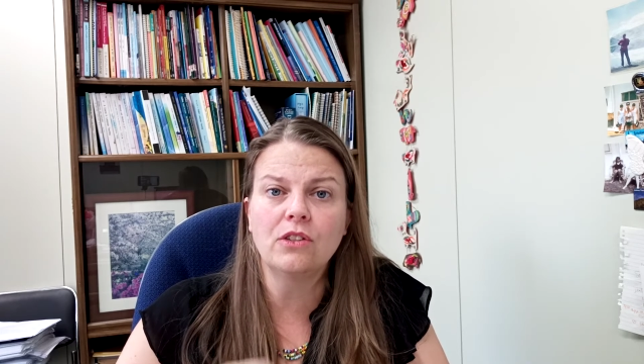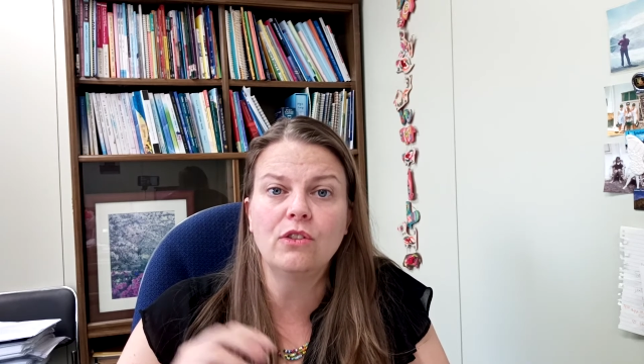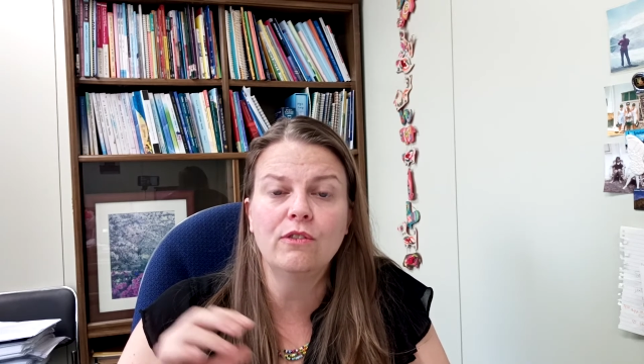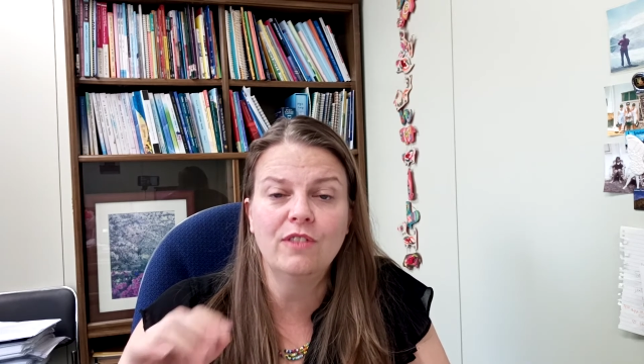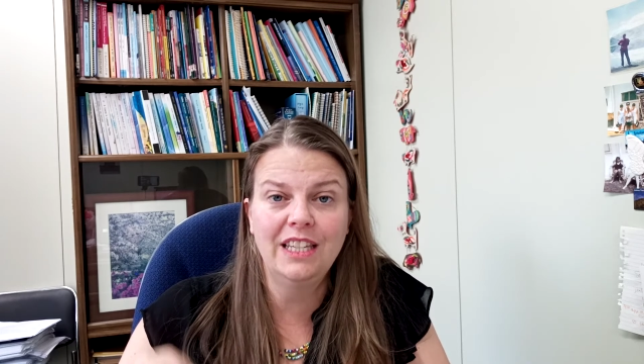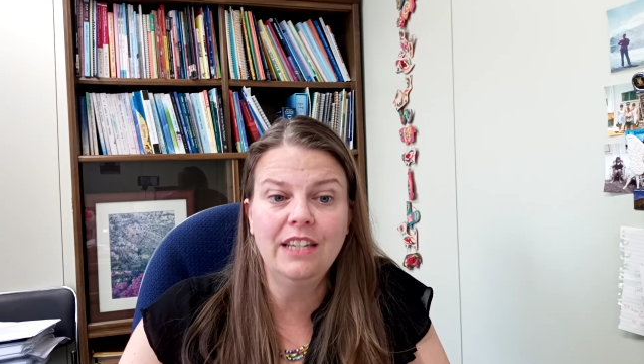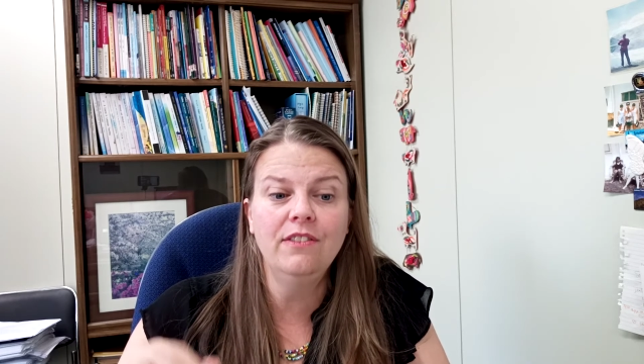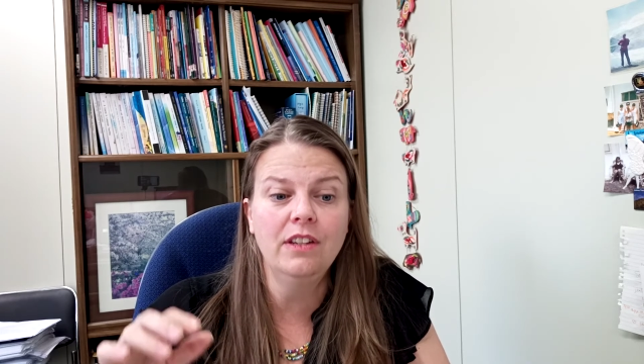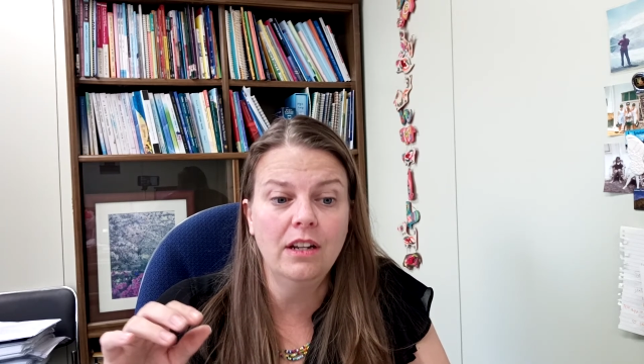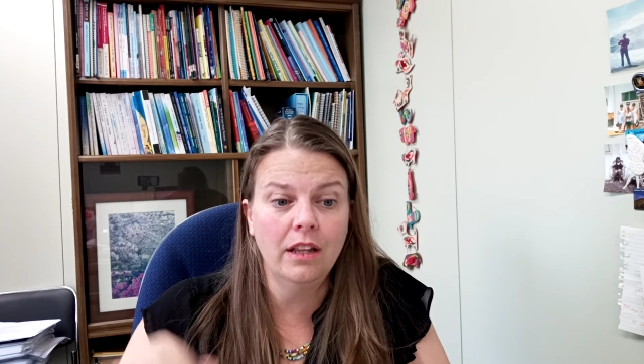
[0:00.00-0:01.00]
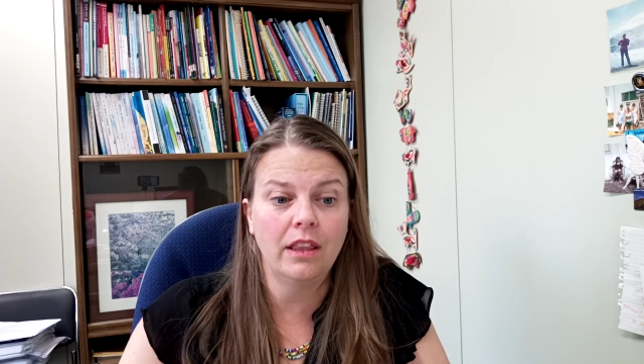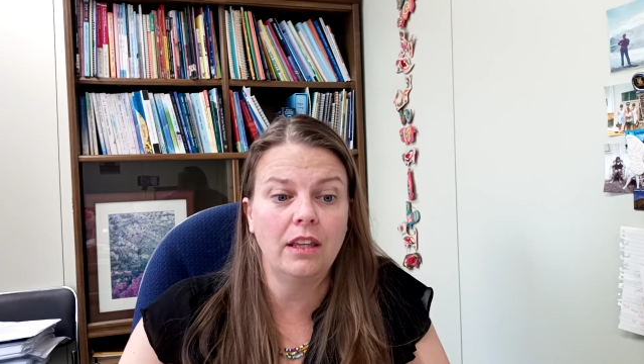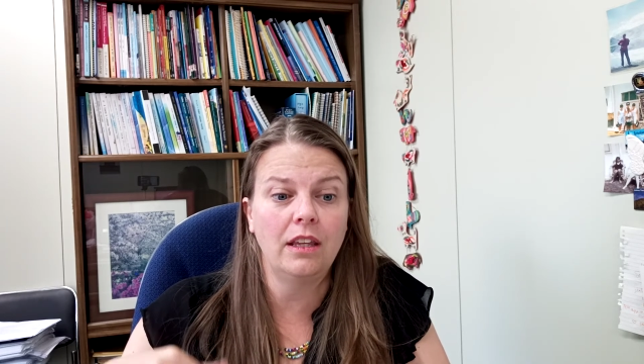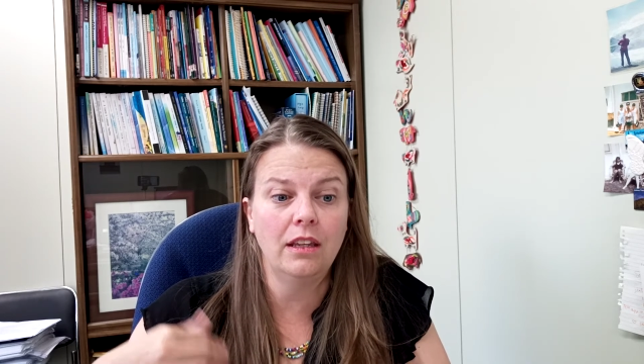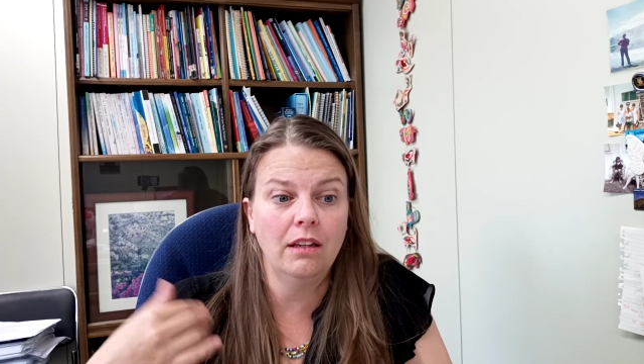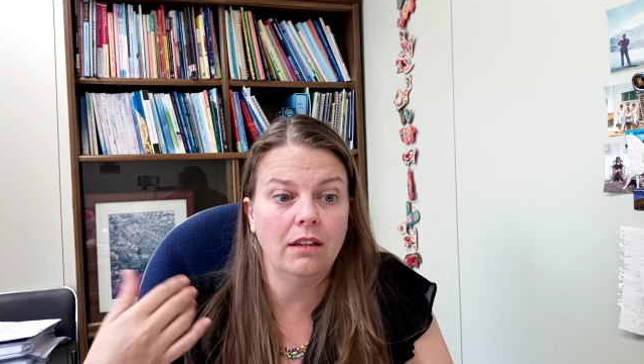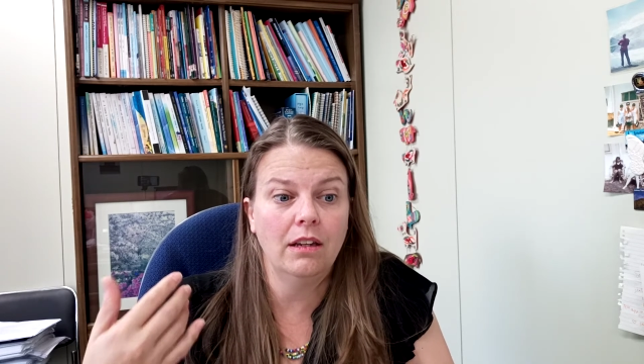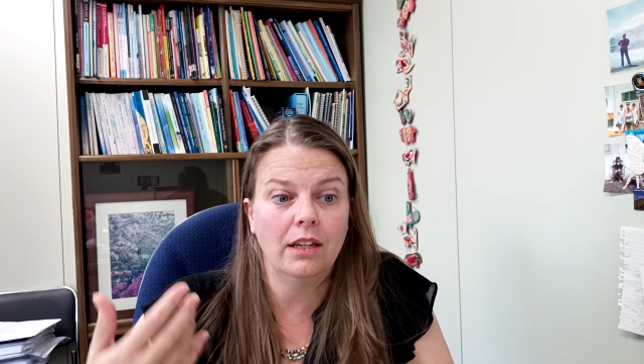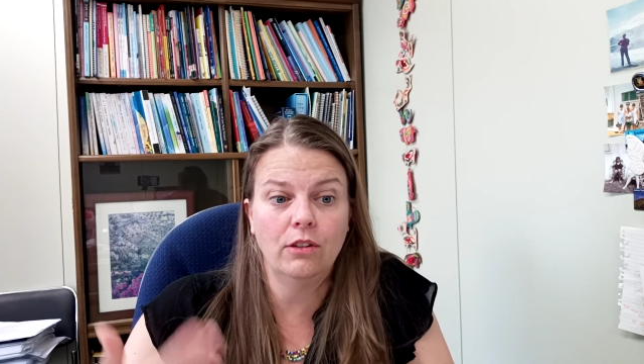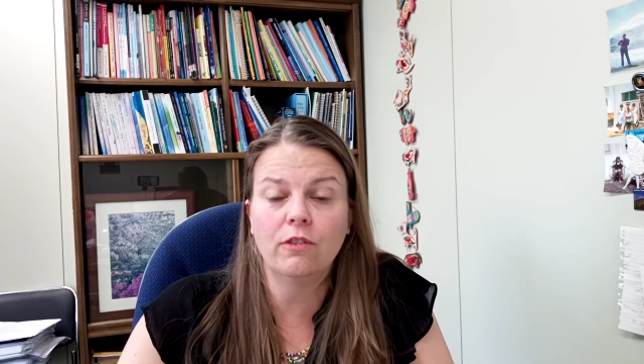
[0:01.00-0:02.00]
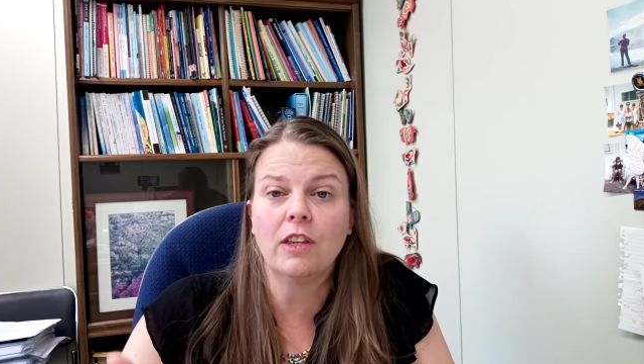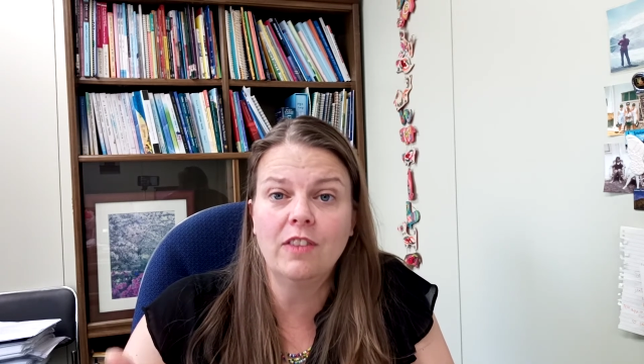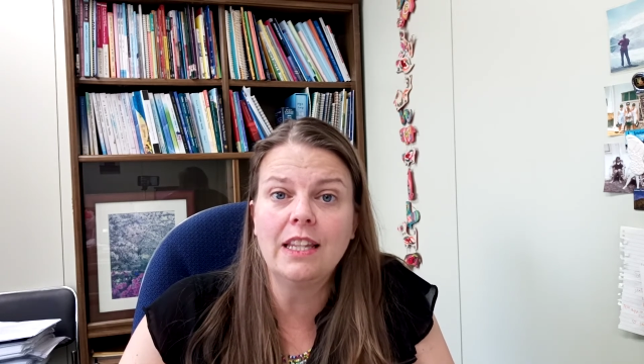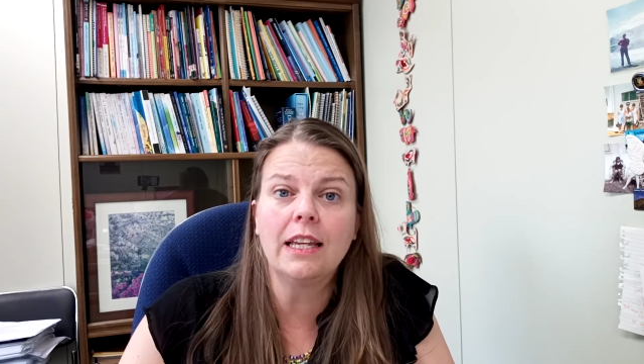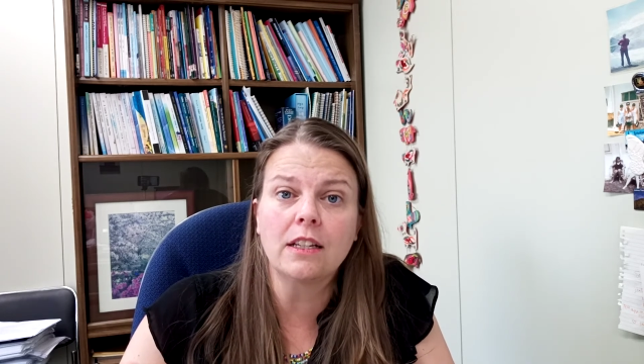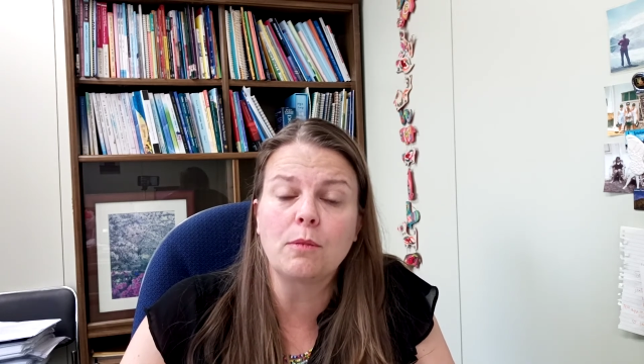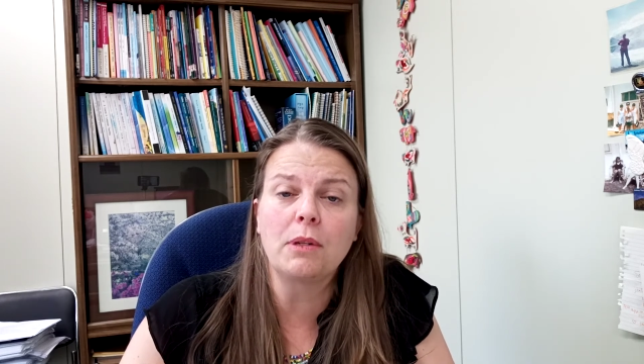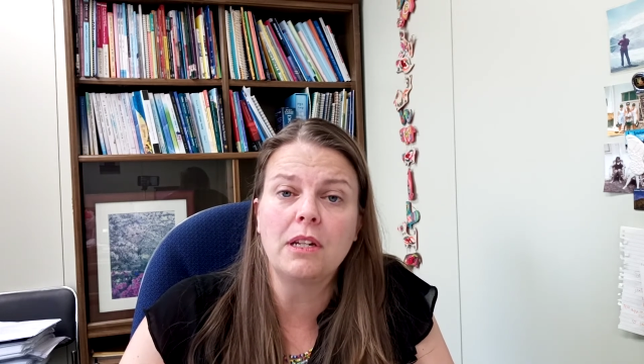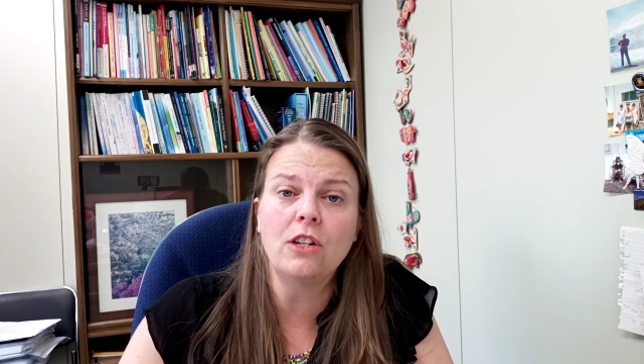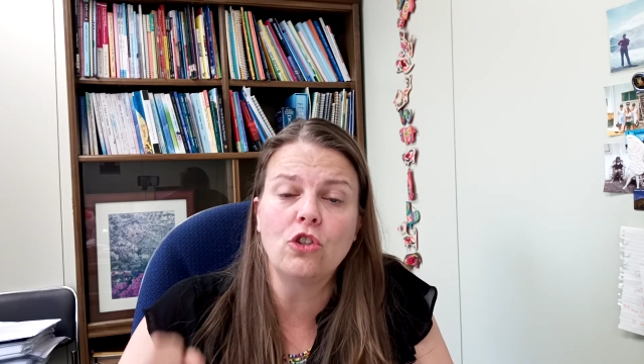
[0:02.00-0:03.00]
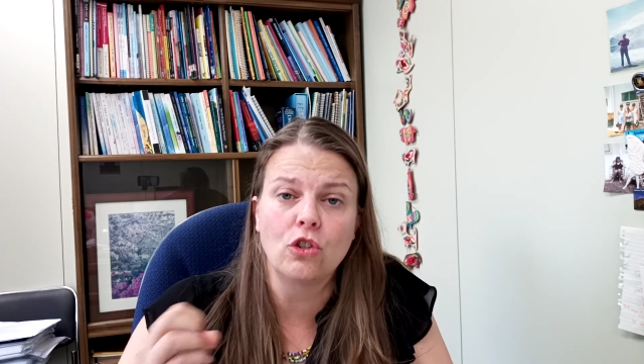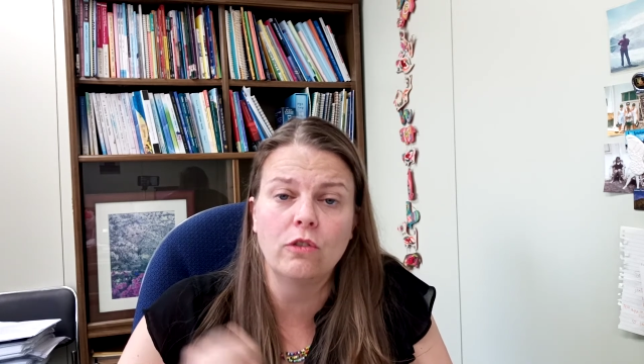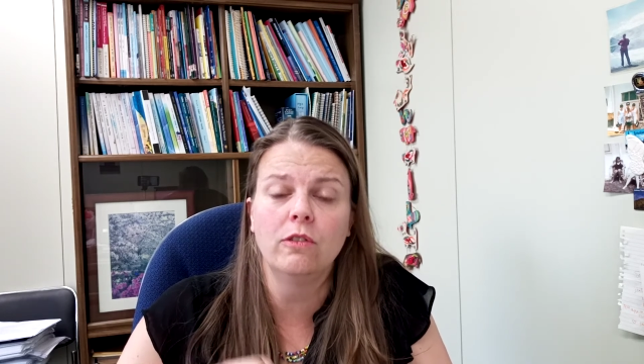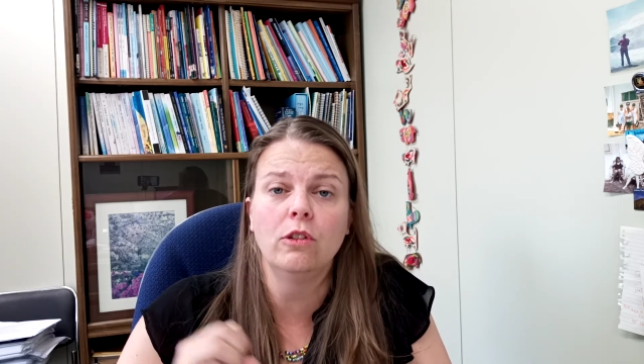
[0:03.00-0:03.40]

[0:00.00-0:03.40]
you've given the explanation.